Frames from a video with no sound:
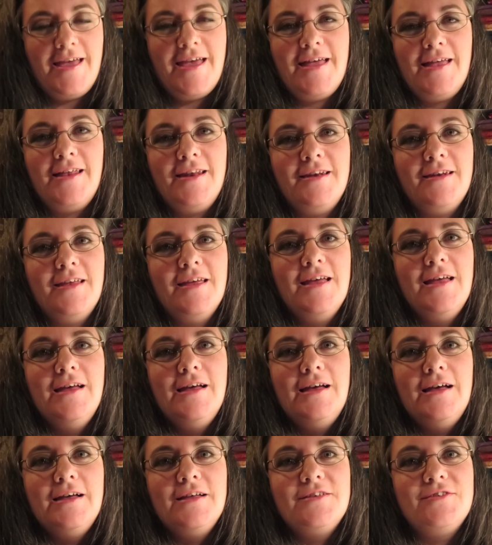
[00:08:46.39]
And
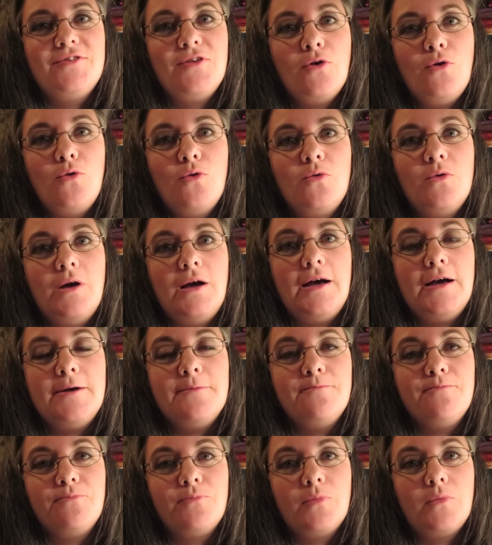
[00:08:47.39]
so
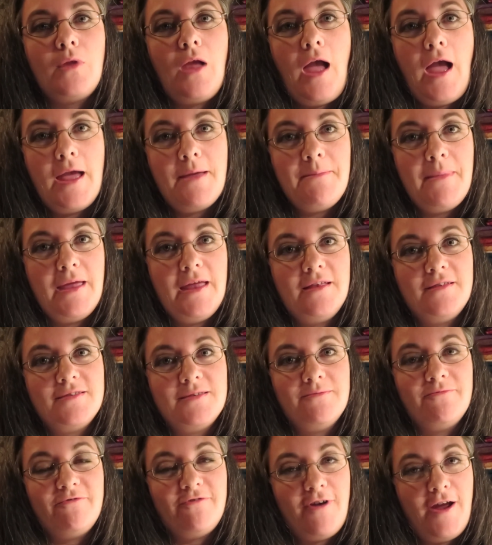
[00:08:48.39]
um, I made
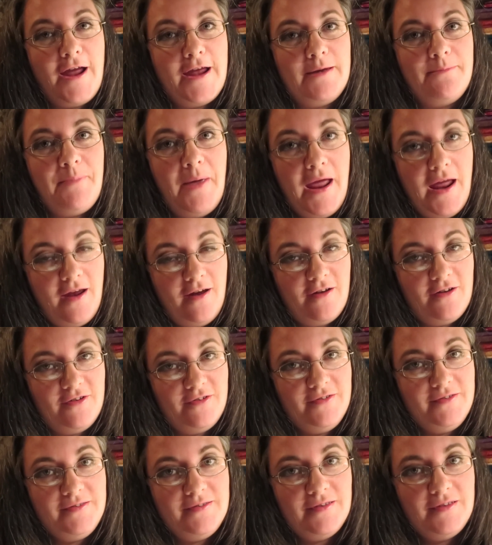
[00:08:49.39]
some fried
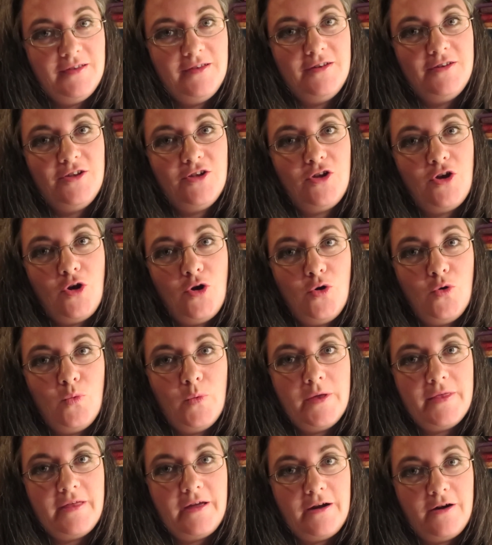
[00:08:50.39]
pears to go
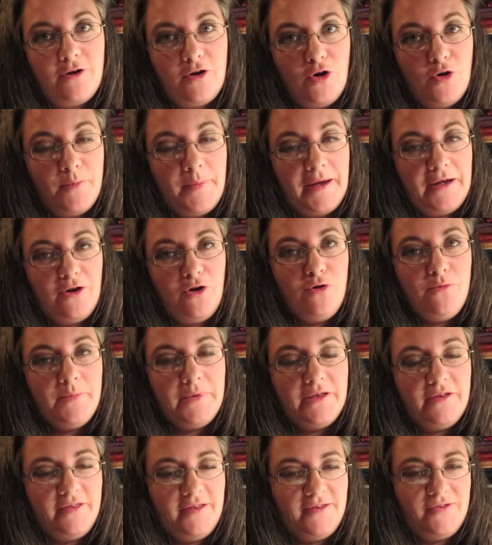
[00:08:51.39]
with our homemade
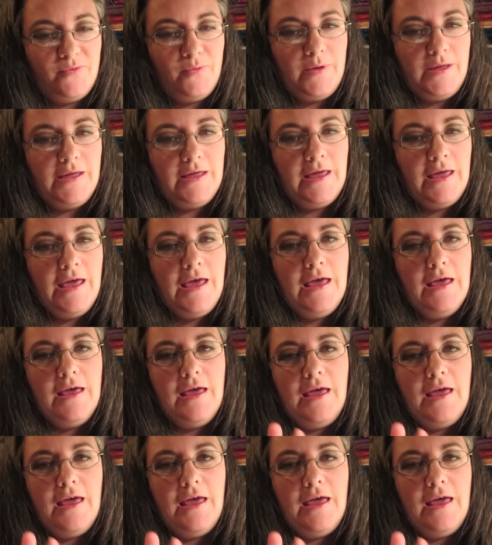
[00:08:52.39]
oatmeal this week